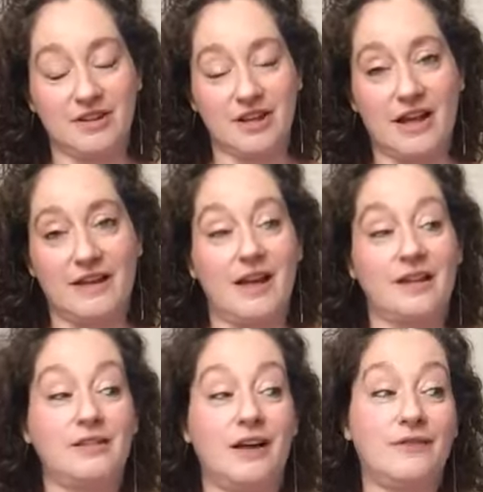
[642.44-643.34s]
I
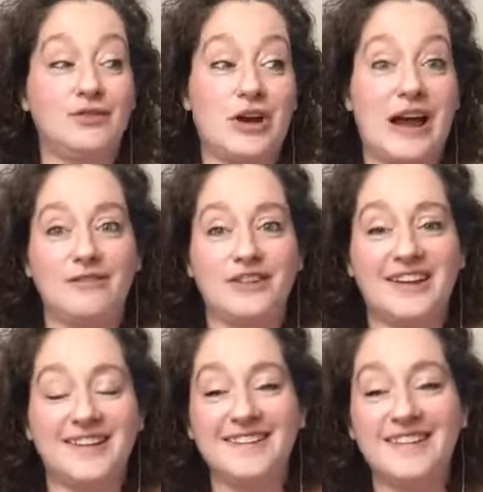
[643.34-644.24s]
love
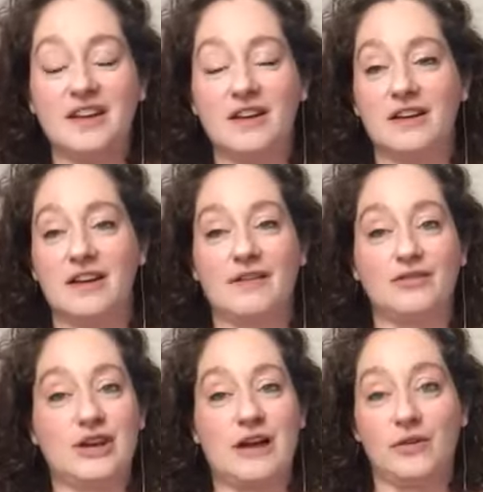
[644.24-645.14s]
traveling. I've
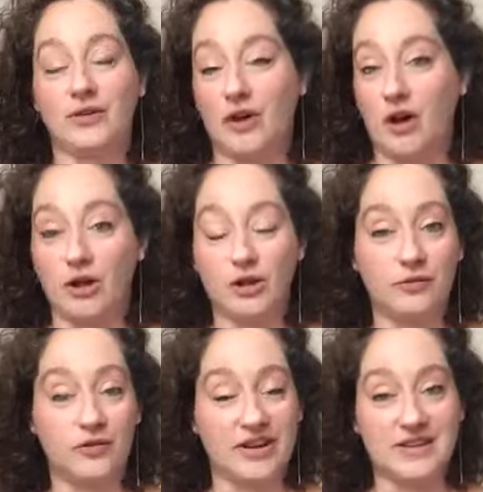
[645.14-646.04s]
traveled all
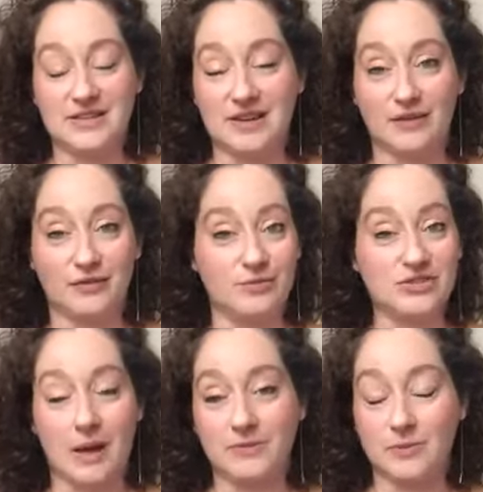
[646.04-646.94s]
over India from
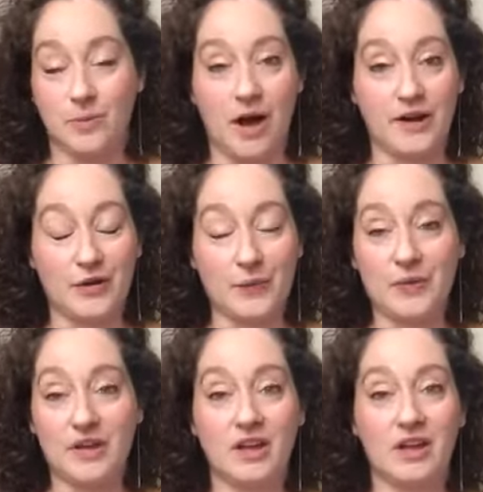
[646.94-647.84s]
top to
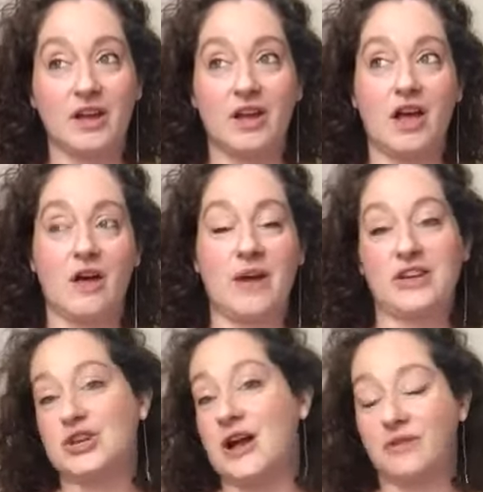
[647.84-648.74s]
bottom. I
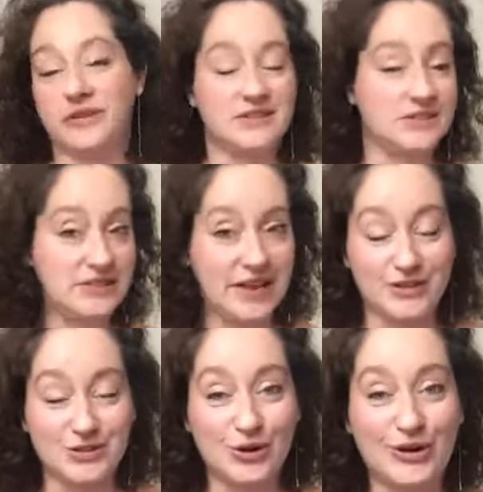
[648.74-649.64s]
traveled as a
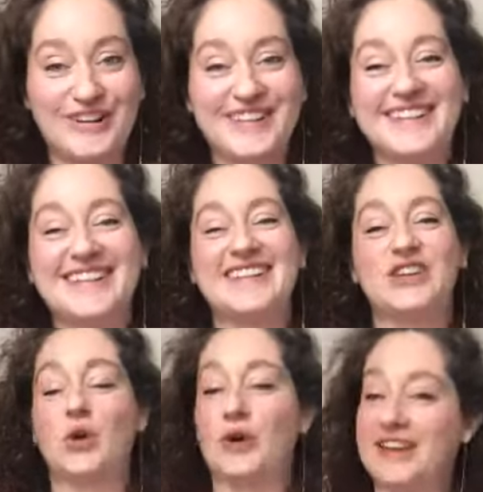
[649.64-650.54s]
dancer.
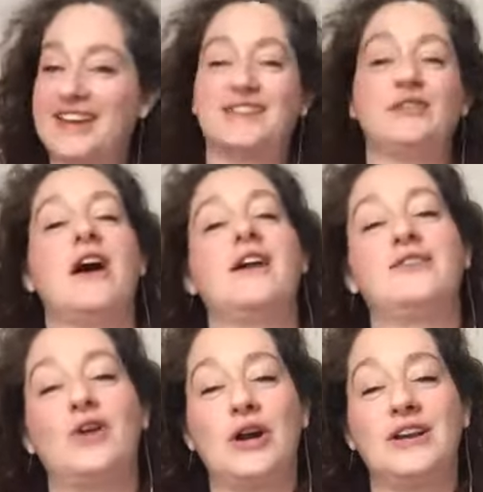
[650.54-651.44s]
You know, again, a lot
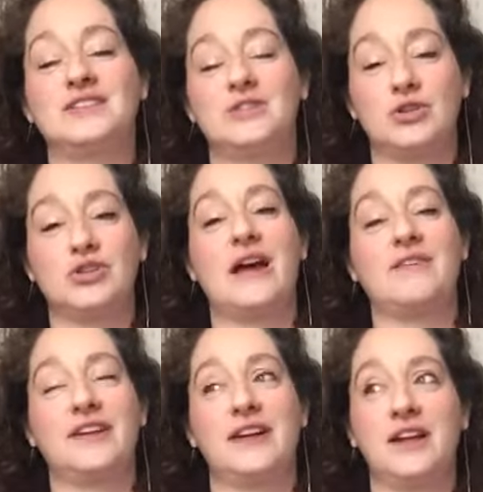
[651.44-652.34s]
of artists are
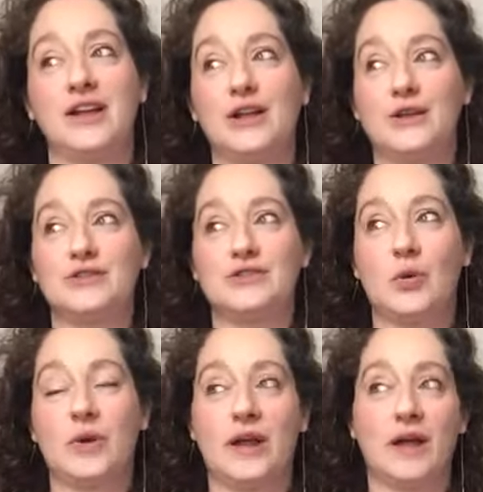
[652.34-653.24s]
traveling. So
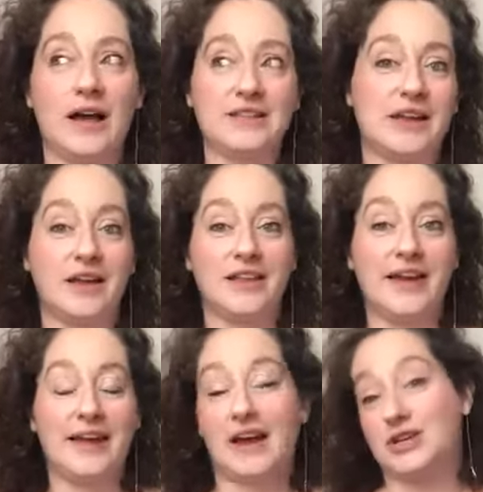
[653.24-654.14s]
when I got to
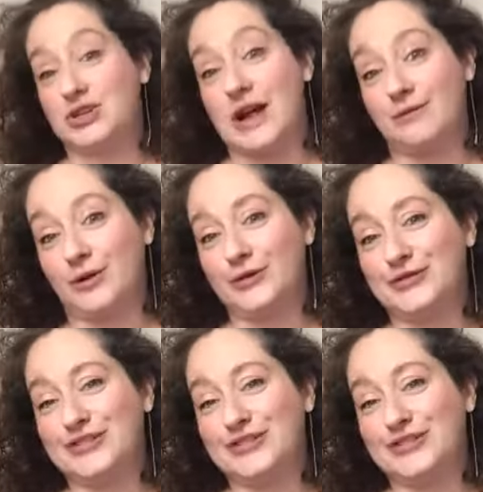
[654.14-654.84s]
LA, I traveled.